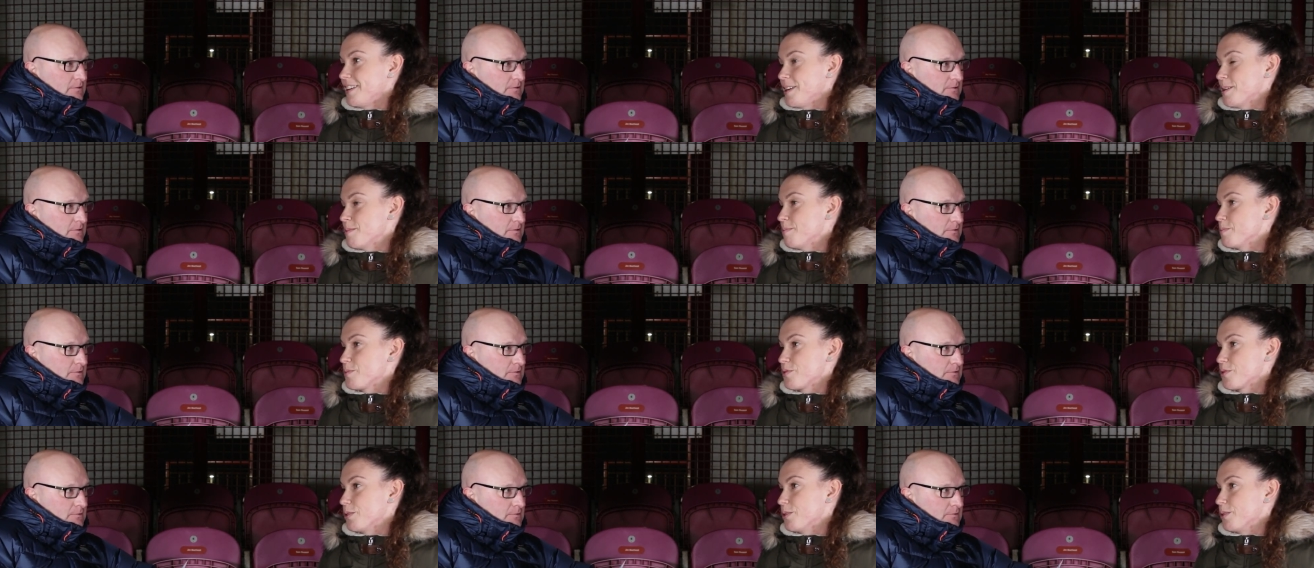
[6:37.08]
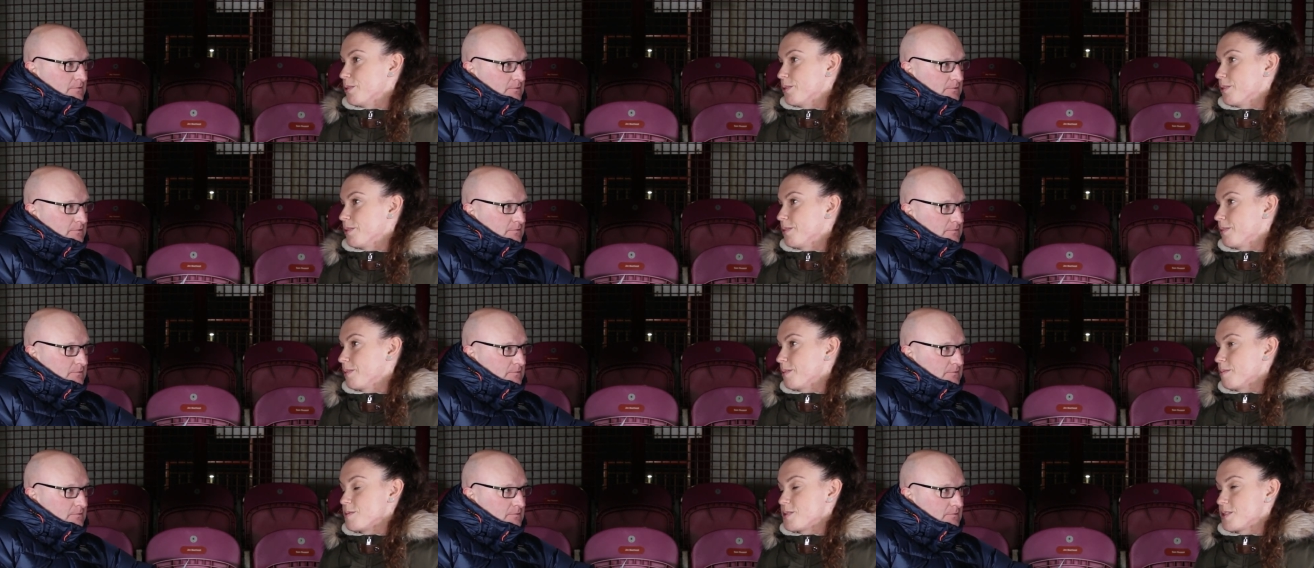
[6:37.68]
Speaker 1: Um, so
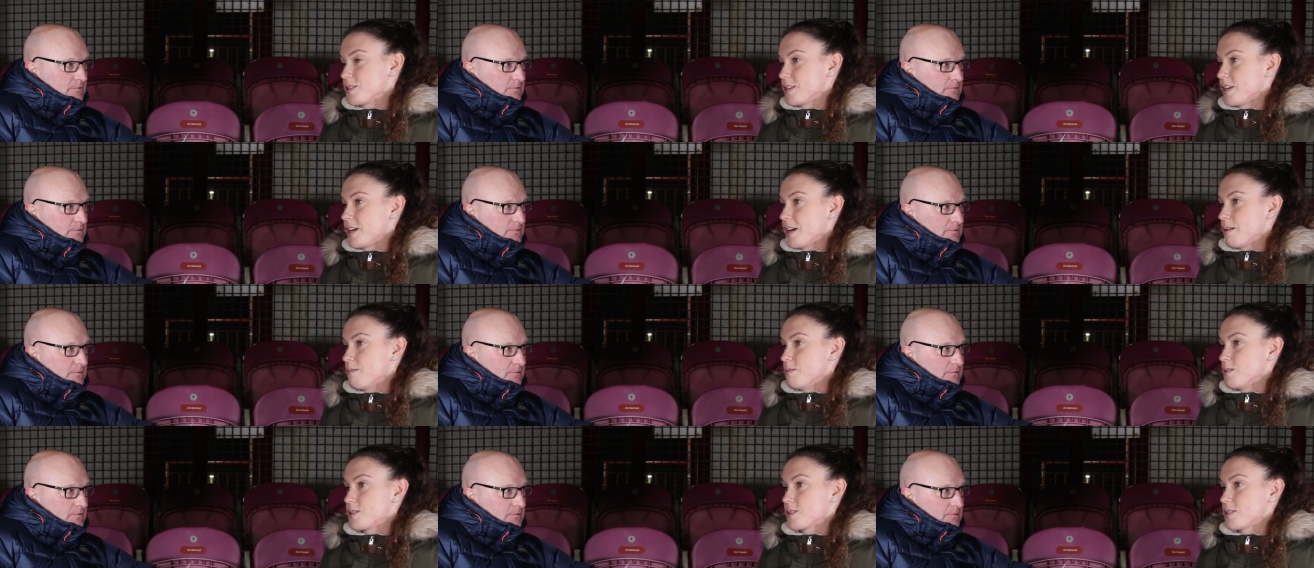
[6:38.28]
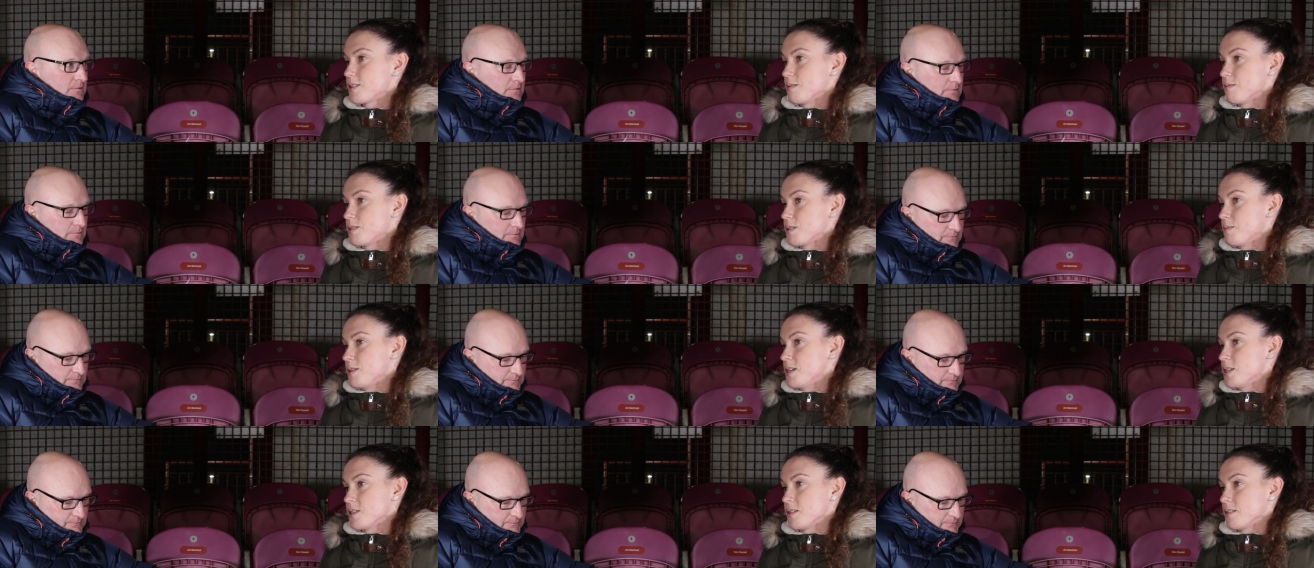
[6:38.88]
it was yeah, it was it was
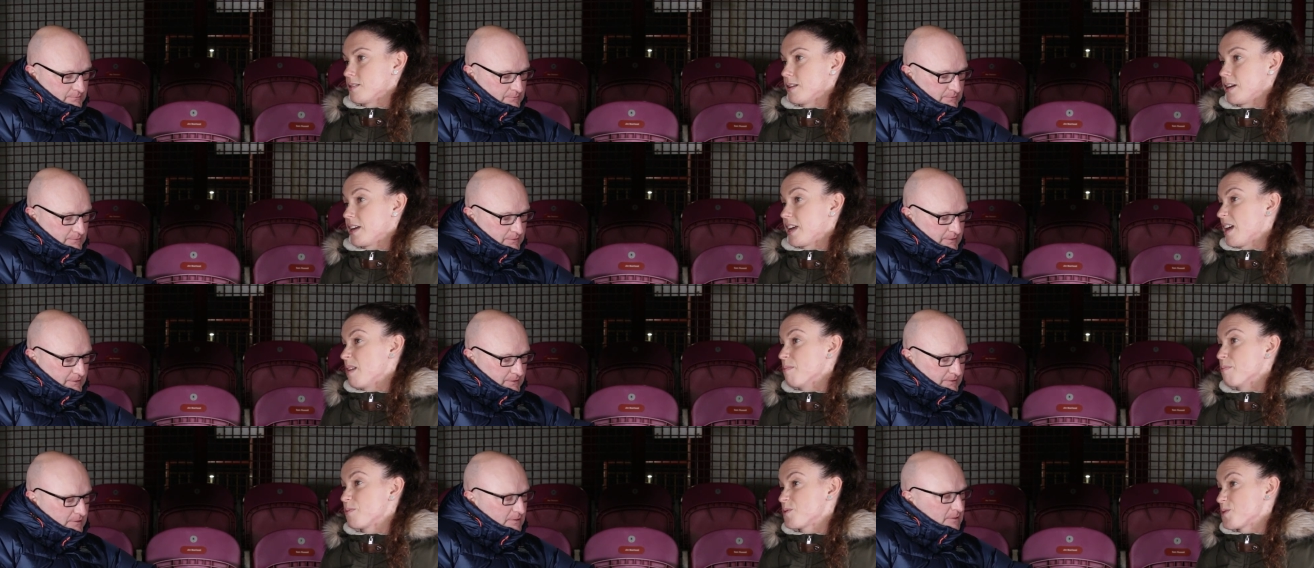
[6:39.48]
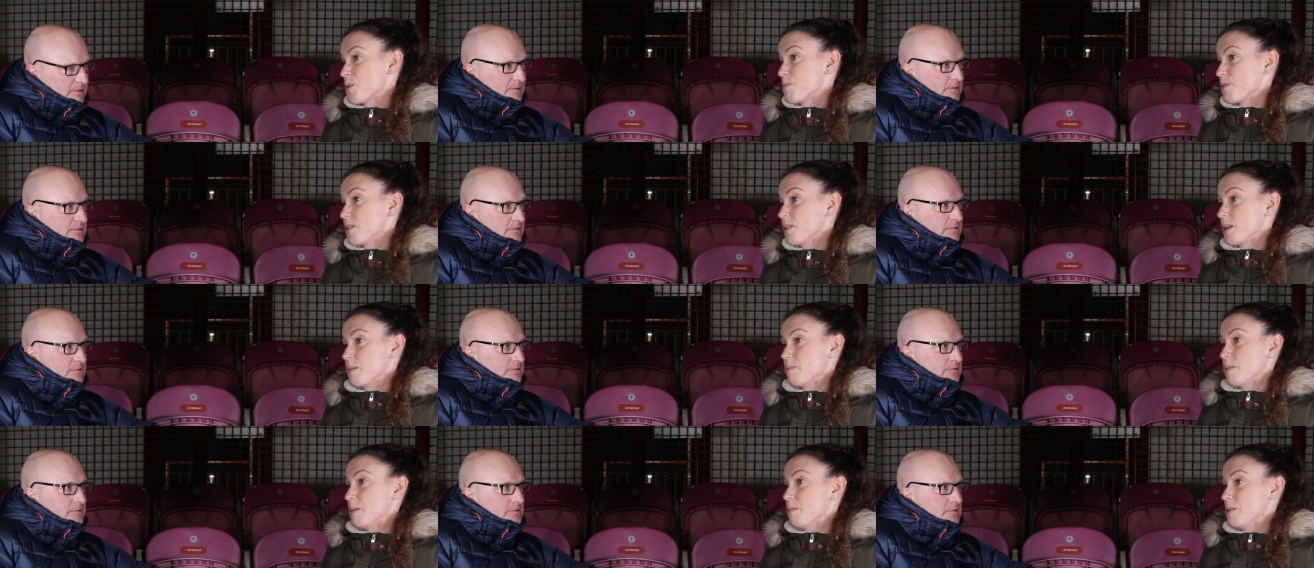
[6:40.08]
amazing. Again, something
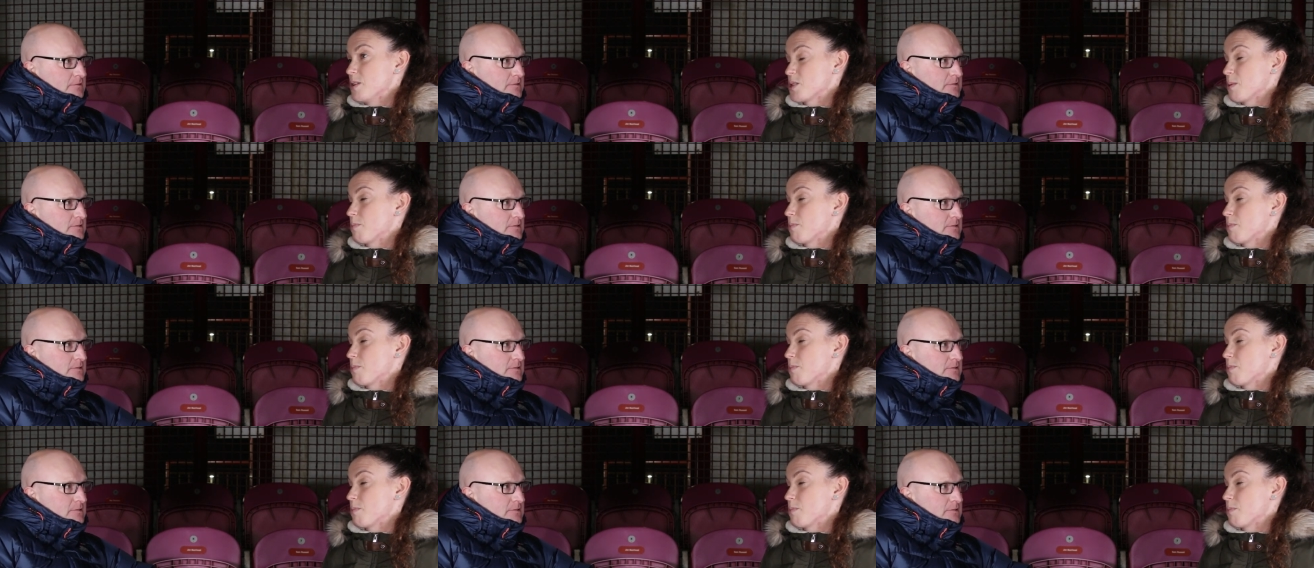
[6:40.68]
that maybe